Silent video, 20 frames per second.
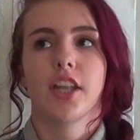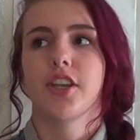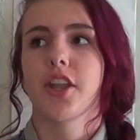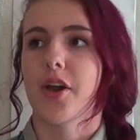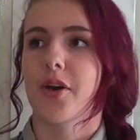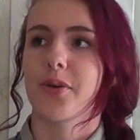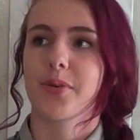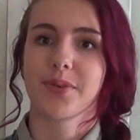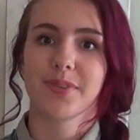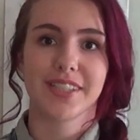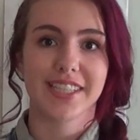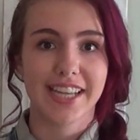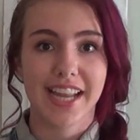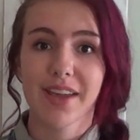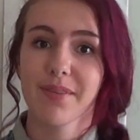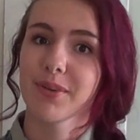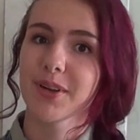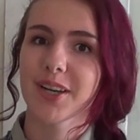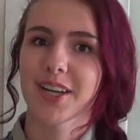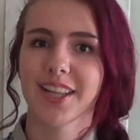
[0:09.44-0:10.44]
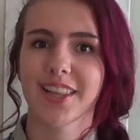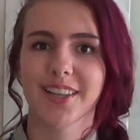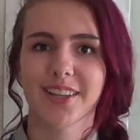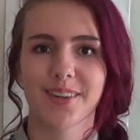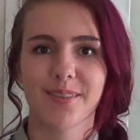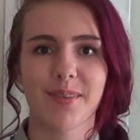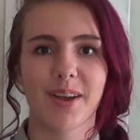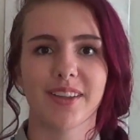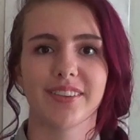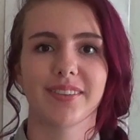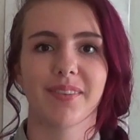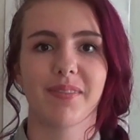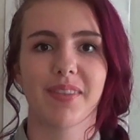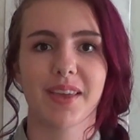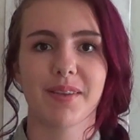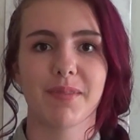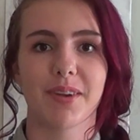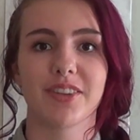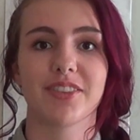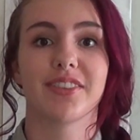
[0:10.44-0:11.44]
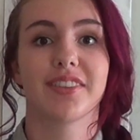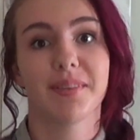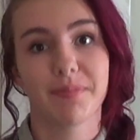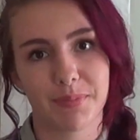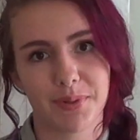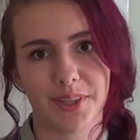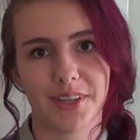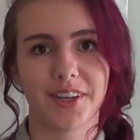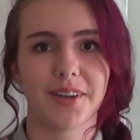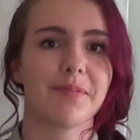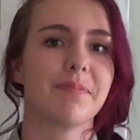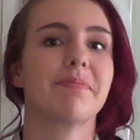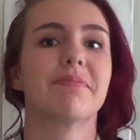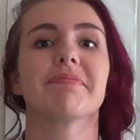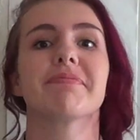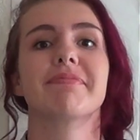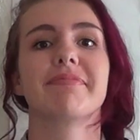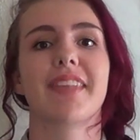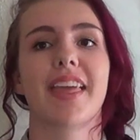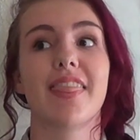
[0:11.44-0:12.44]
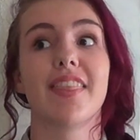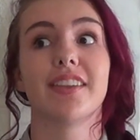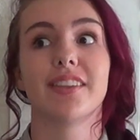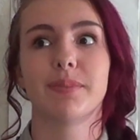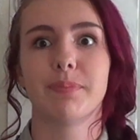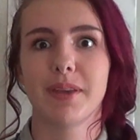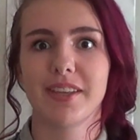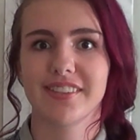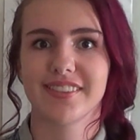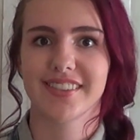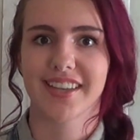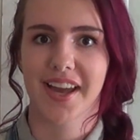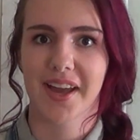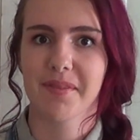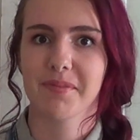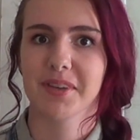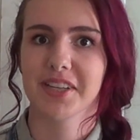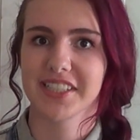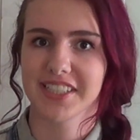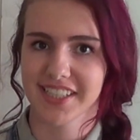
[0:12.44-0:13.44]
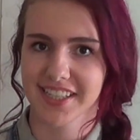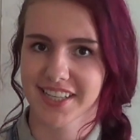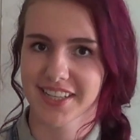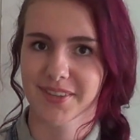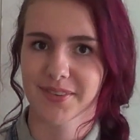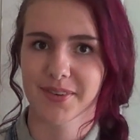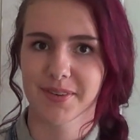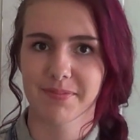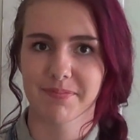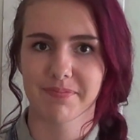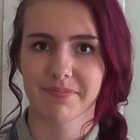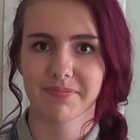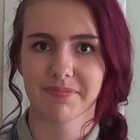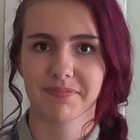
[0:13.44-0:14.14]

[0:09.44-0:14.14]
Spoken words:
No, today we're going to learn about something much simpler, the space-time continuum.